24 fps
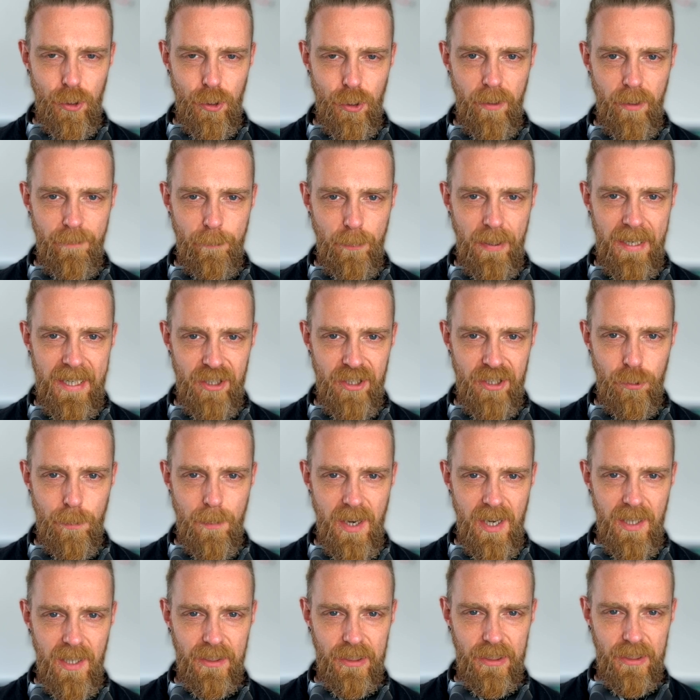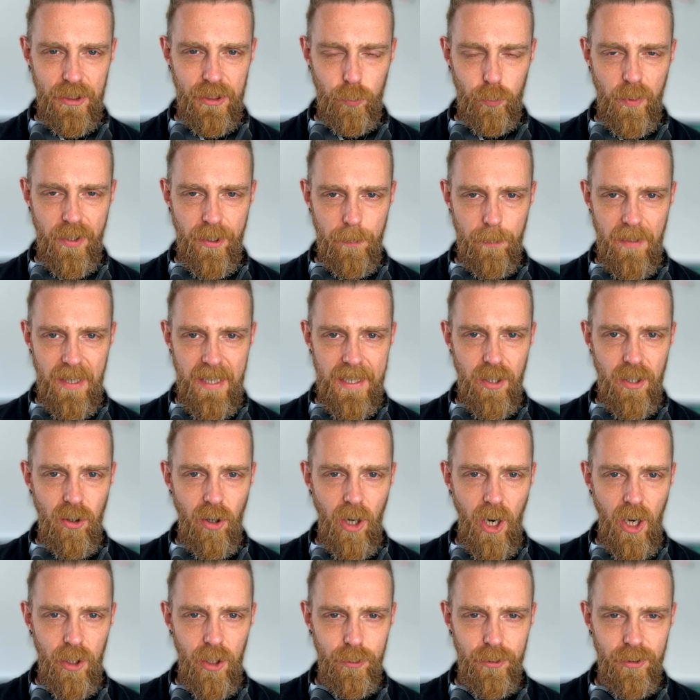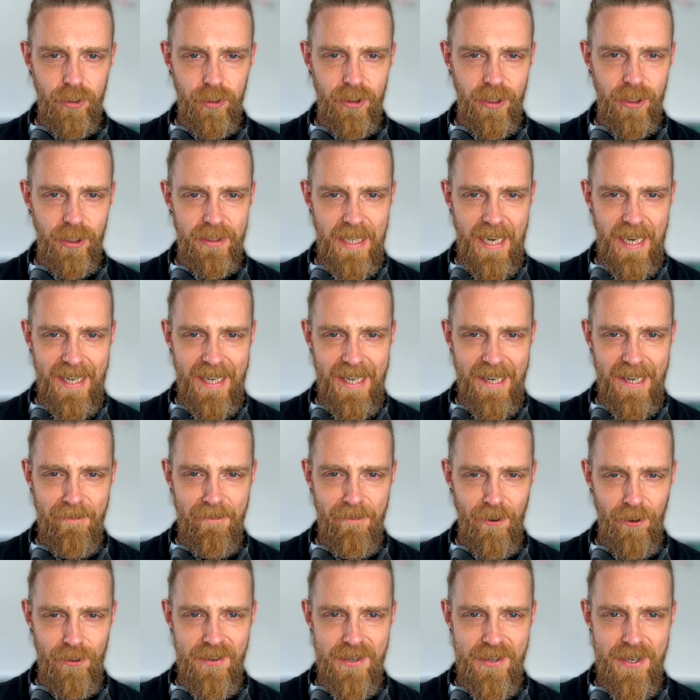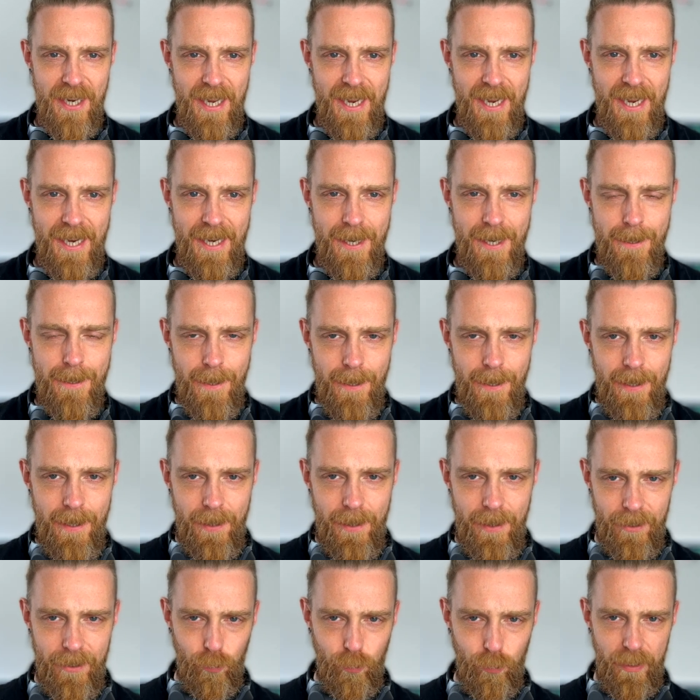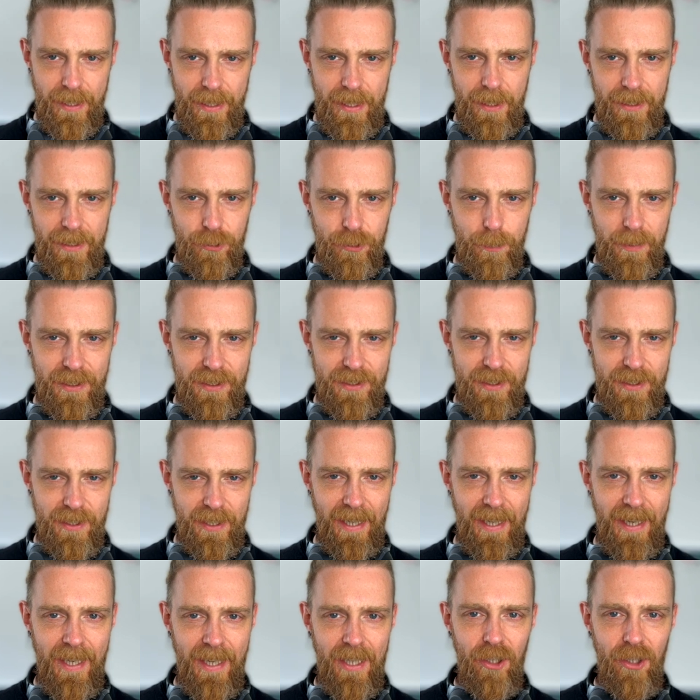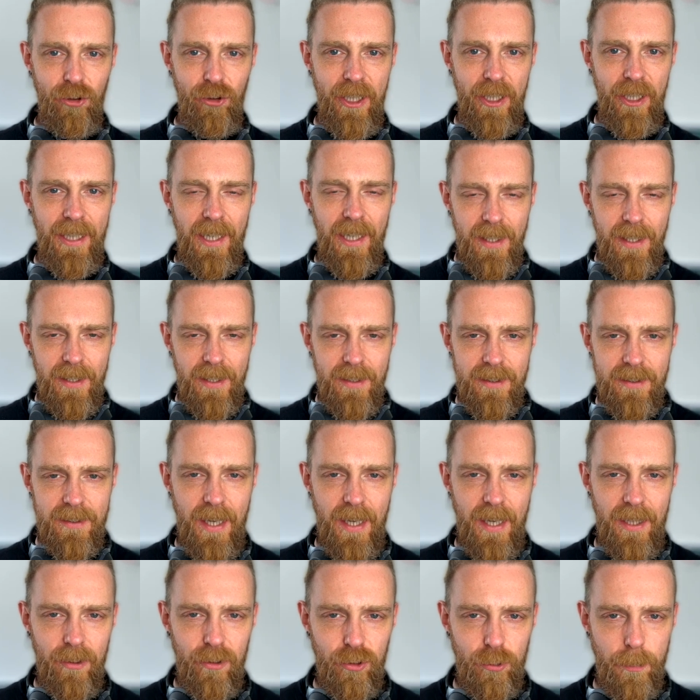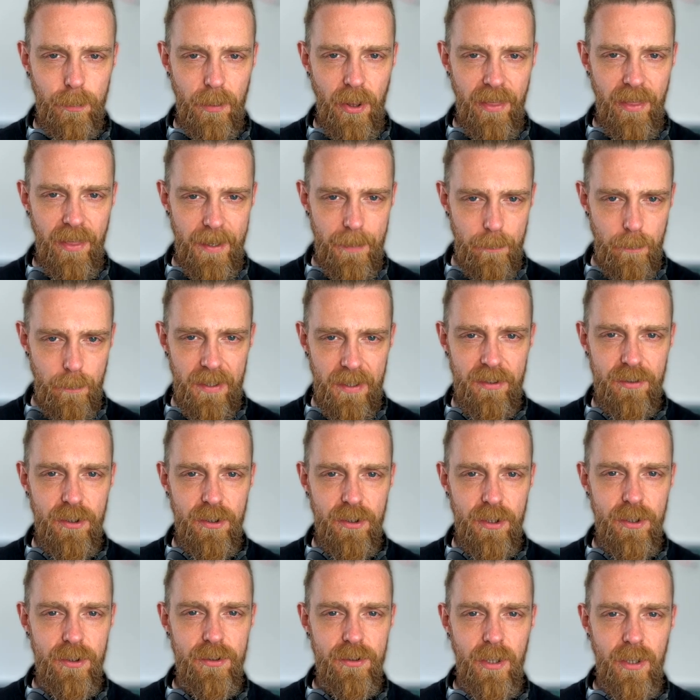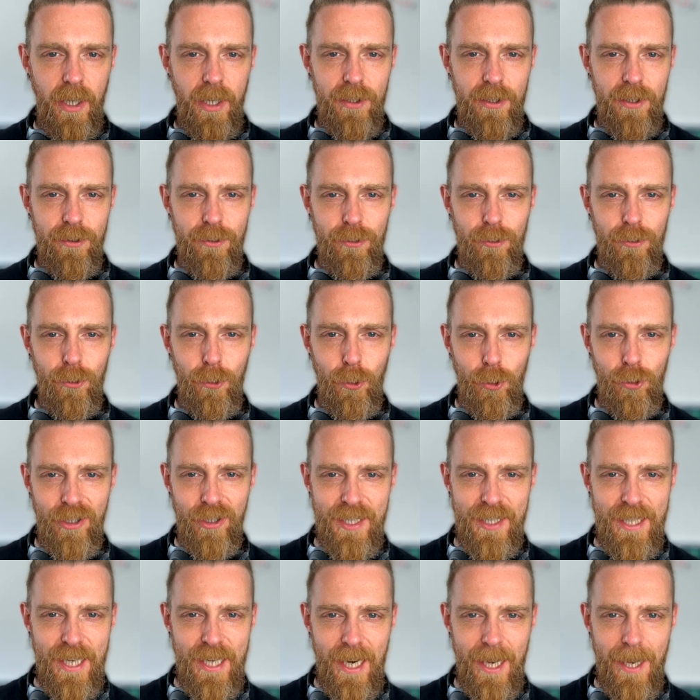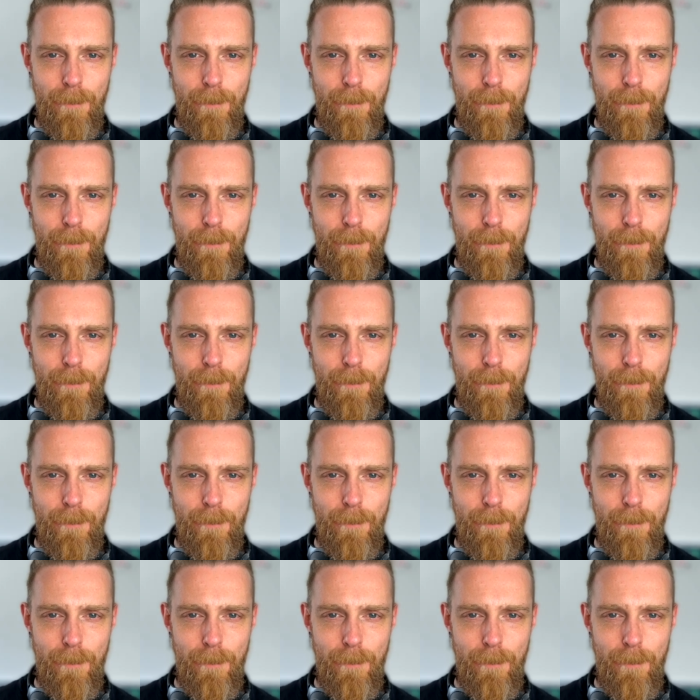of Pitchmasters with me, your host, Danny Fontaine. This week I speak to Hilary Salzman, the Business Storyteller.